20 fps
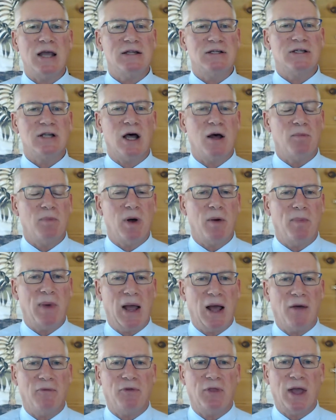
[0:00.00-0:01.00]
something
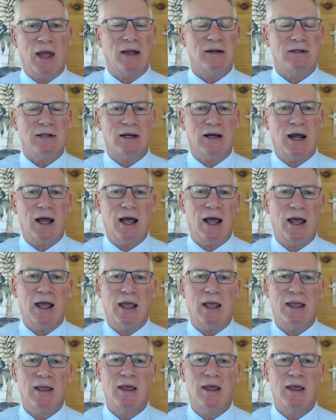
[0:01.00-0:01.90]
about that today.